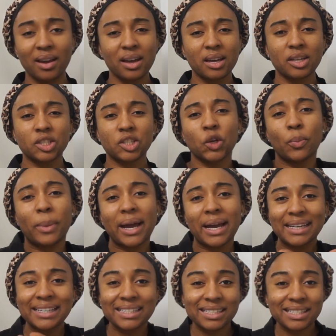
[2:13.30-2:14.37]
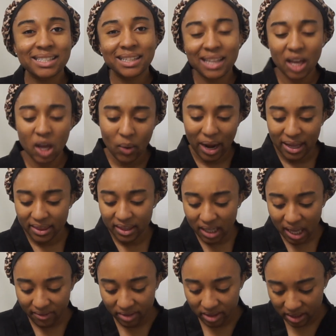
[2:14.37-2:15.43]
So my oh, I think I
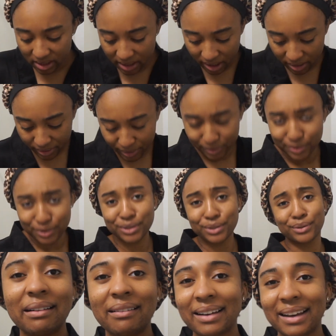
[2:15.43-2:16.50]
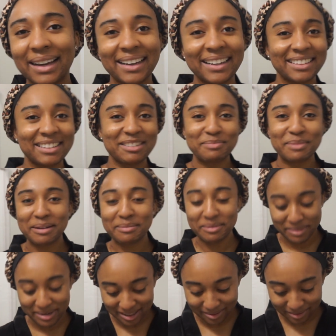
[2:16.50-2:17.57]
have a discount code too. Okay, don't mind me
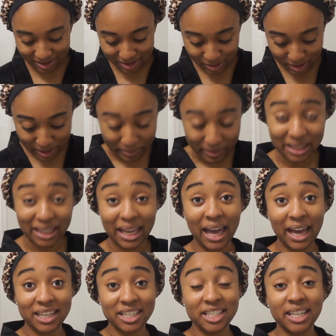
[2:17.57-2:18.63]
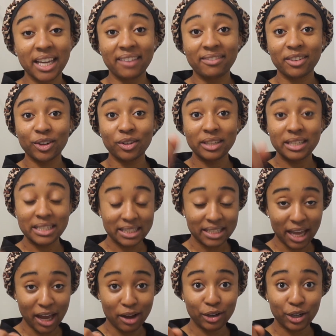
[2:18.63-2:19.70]
messing with the joint, but they actually gave your girl a
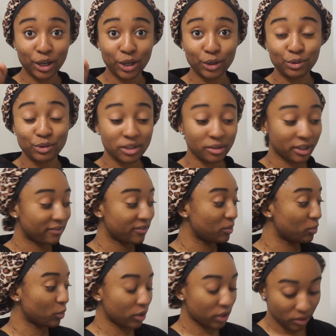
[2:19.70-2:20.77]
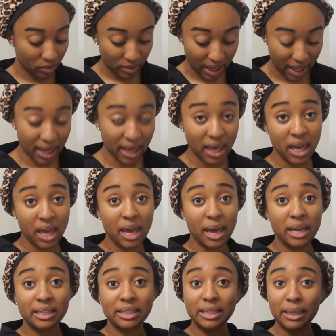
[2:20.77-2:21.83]
discount code. So if you want to get
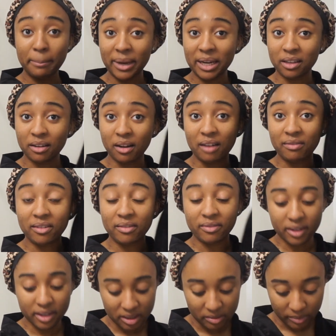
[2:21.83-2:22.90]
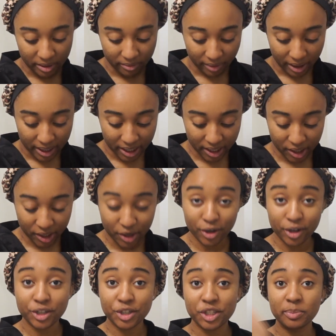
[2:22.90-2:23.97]
some money off of this wig right
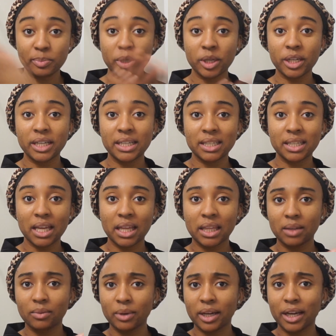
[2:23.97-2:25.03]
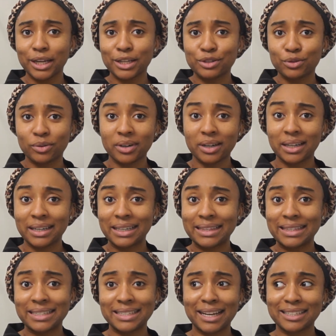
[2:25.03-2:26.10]
here, just put what Adaora in
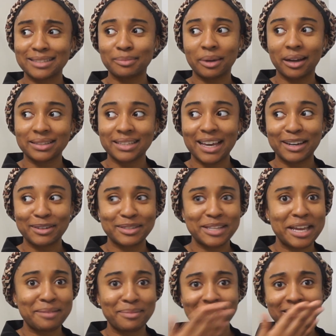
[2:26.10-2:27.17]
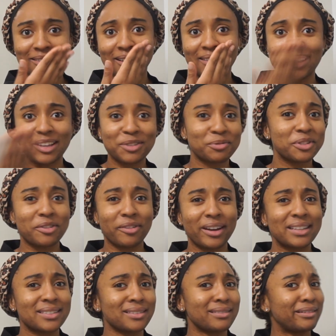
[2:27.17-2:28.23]
the text box and it'll take money off. That's really
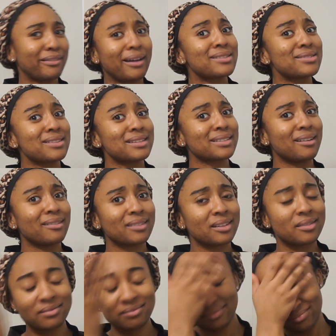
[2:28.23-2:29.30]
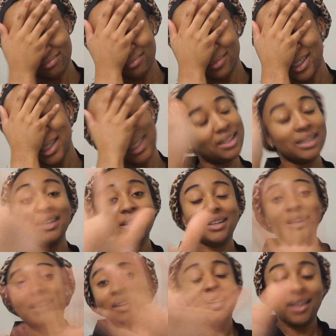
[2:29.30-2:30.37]
crazy. Your girl has a discount code.
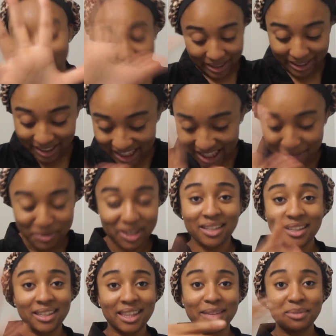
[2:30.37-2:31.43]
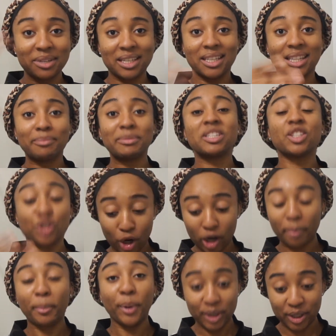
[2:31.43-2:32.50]
Okay, let me
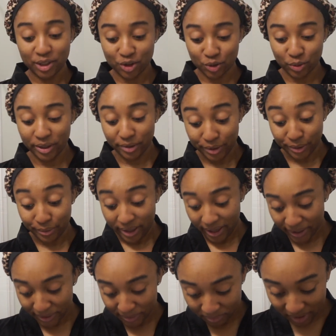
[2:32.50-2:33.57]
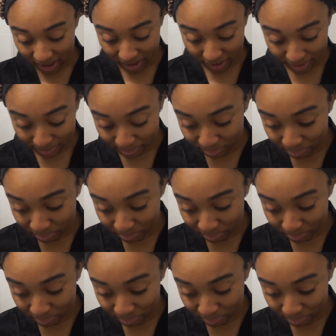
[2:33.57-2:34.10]
start putting this joint on, okay? Yeah.